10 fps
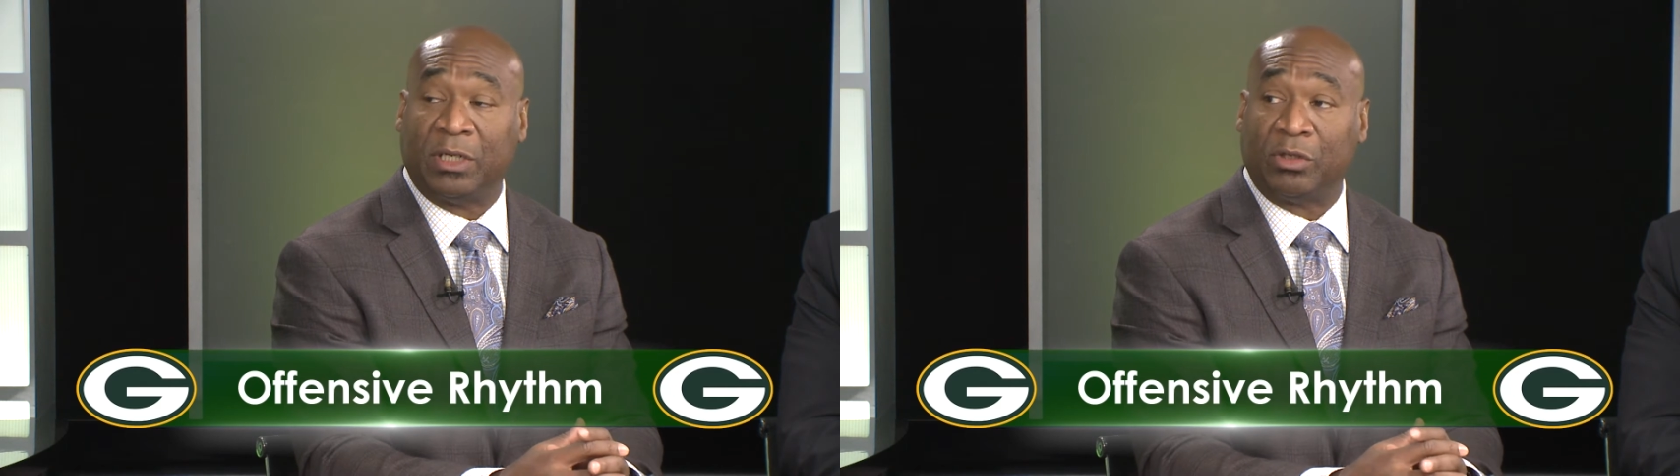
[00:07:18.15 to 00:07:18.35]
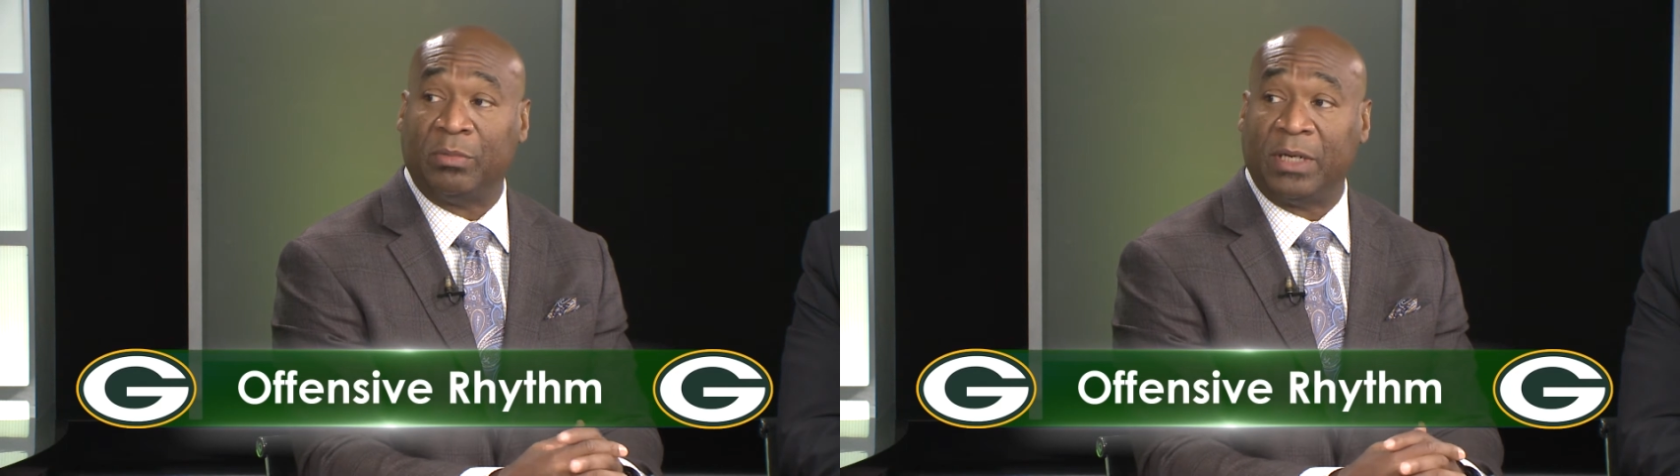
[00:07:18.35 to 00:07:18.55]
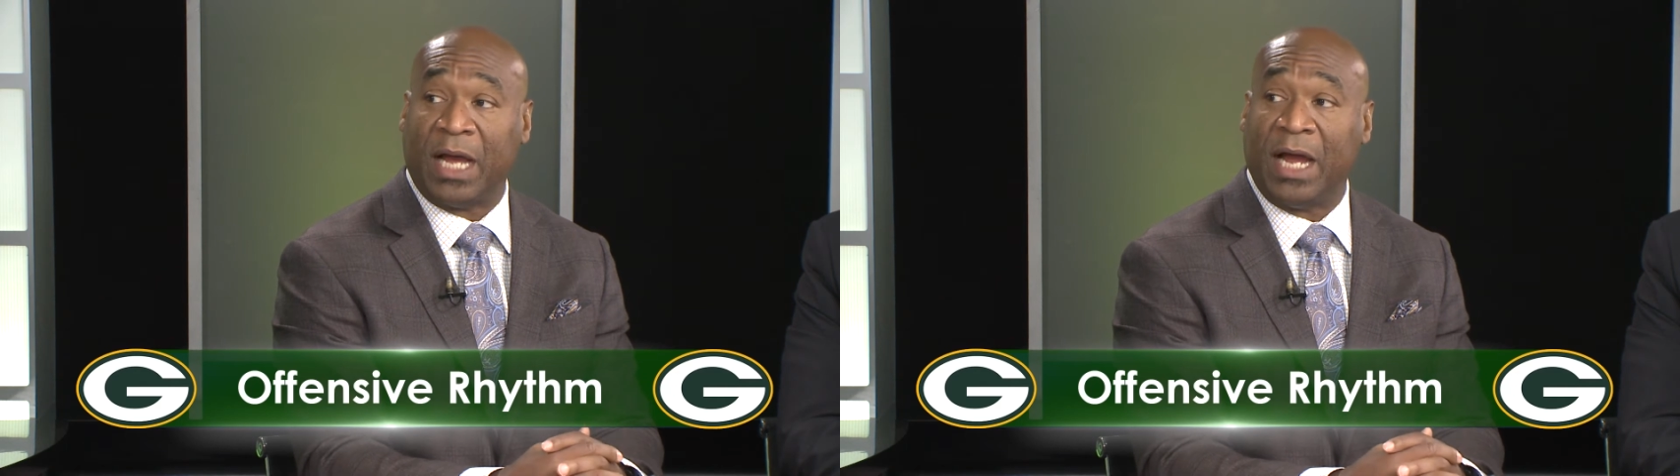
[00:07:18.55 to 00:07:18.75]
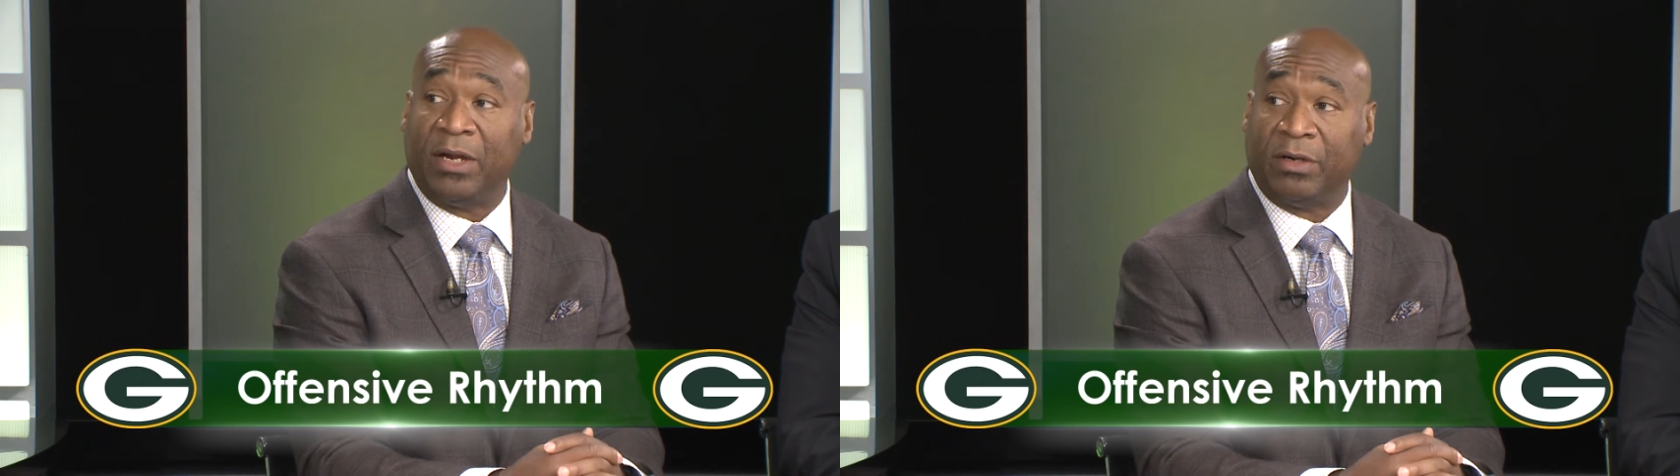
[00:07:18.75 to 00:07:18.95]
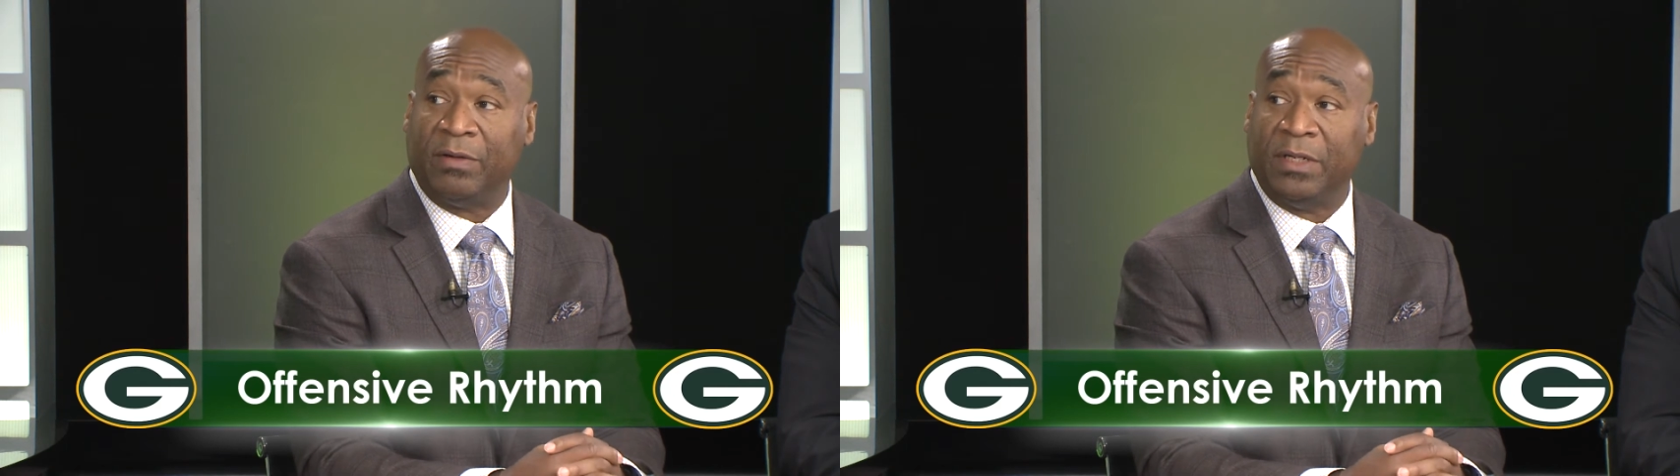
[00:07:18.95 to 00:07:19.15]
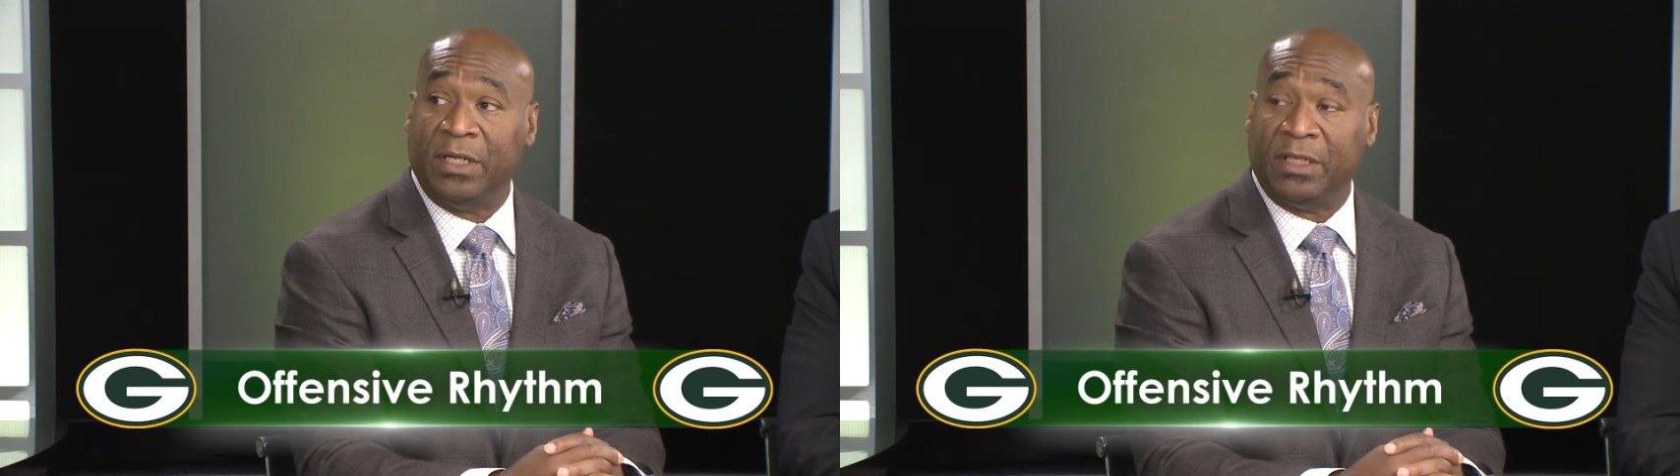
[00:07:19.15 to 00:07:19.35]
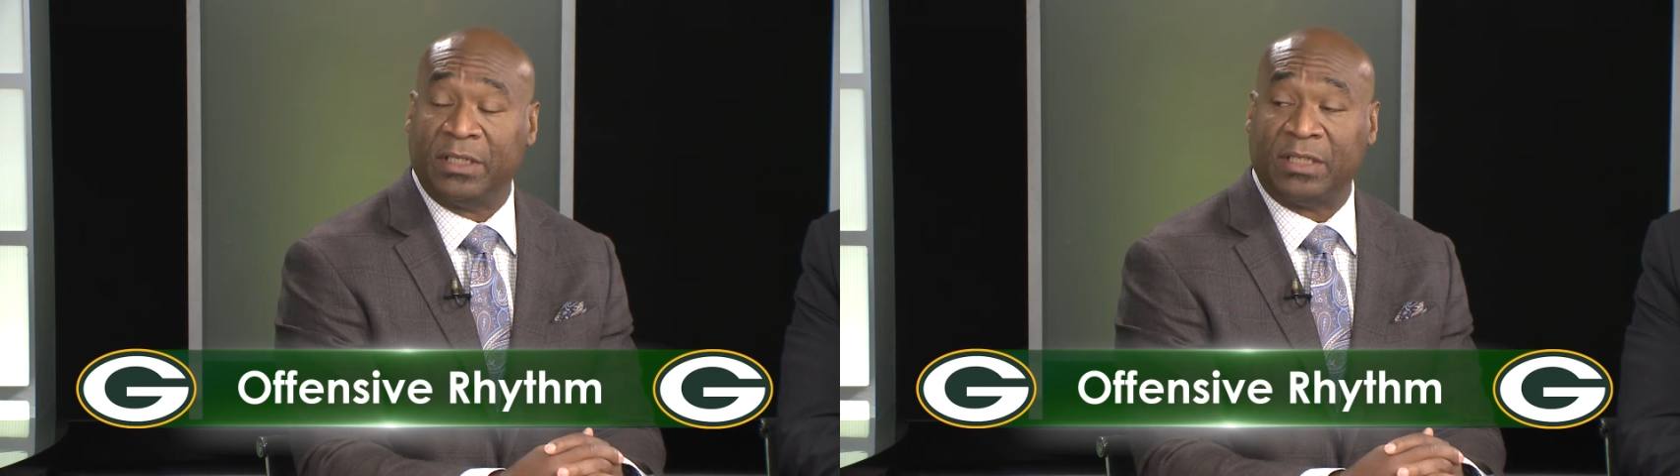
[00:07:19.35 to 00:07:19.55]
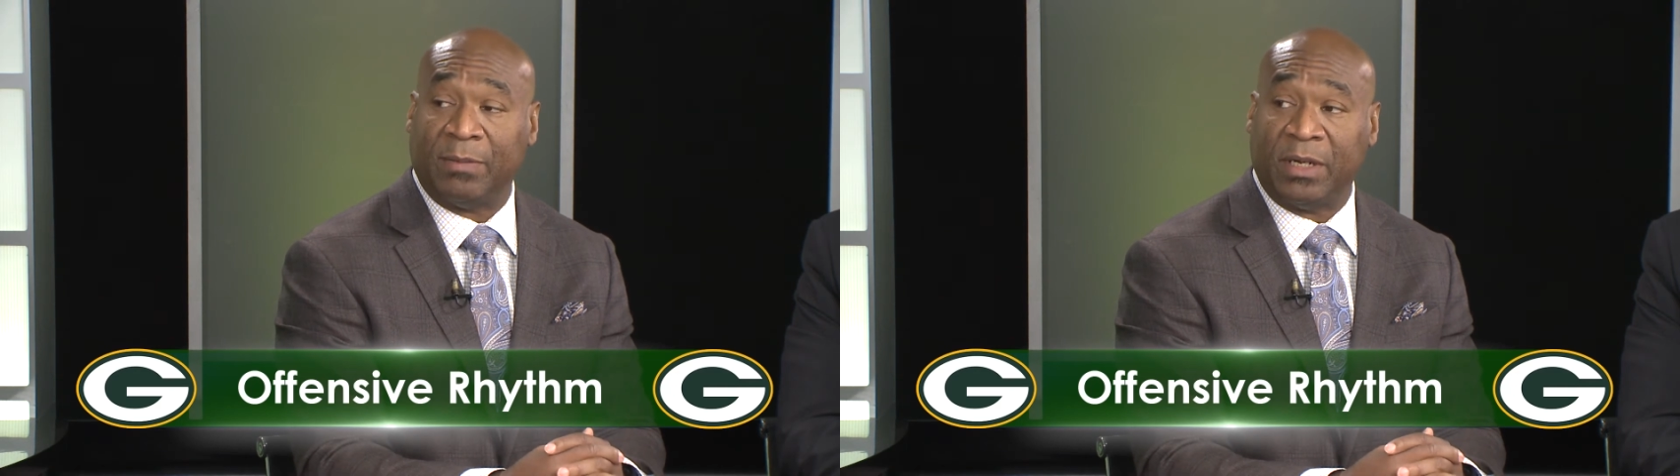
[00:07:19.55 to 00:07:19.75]
a little bit higher
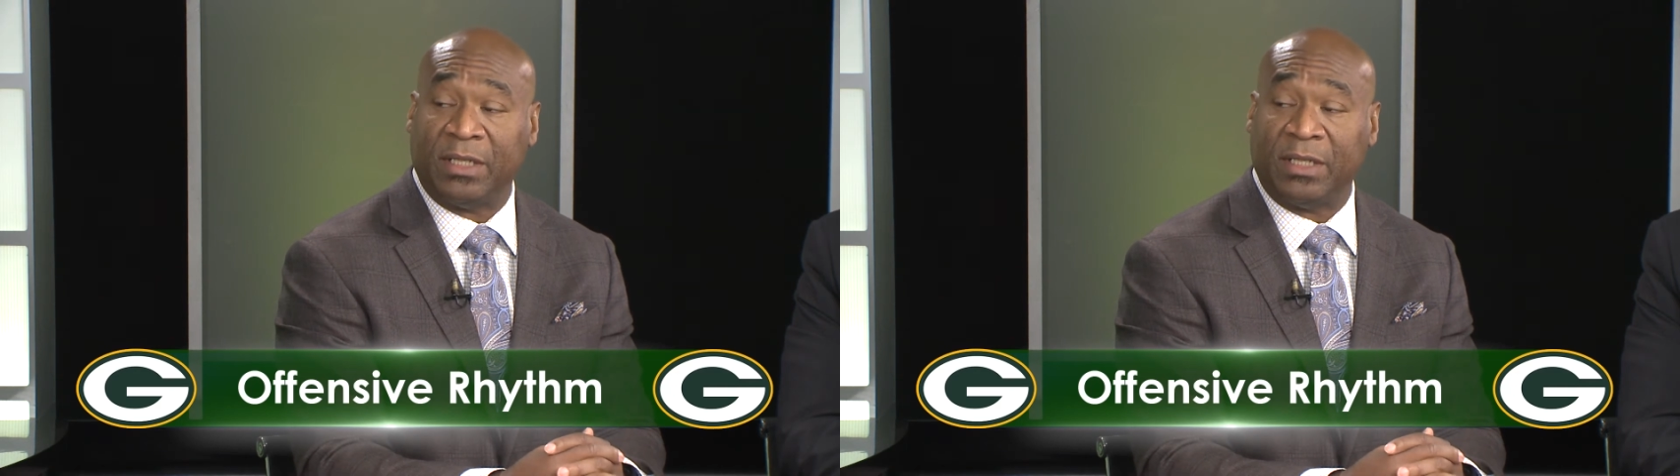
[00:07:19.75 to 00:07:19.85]
this time.